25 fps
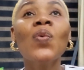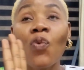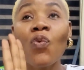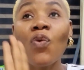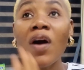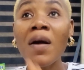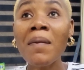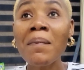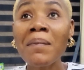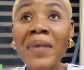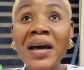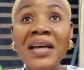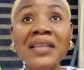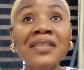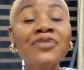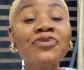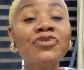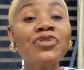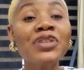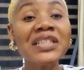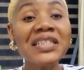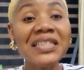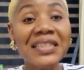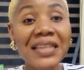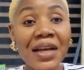One man's
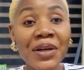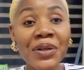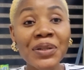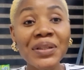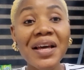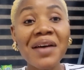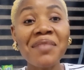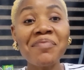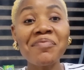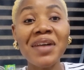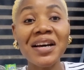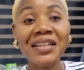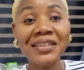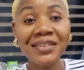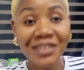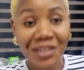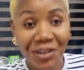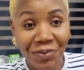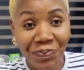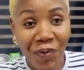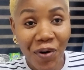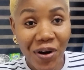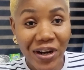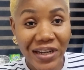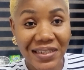food is another
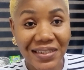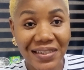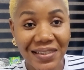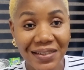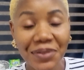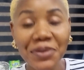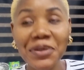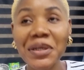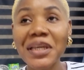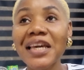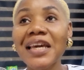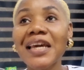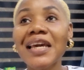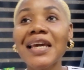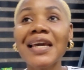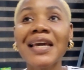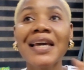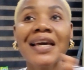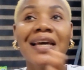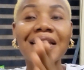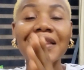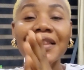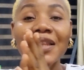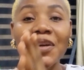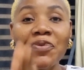man's poison.
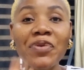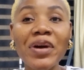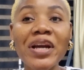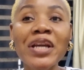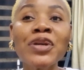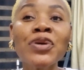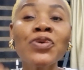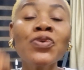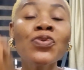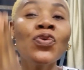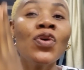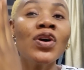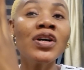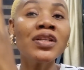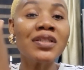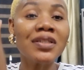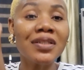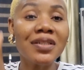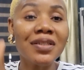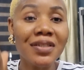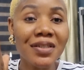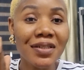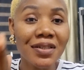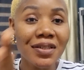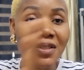Okay, the way you
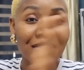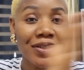want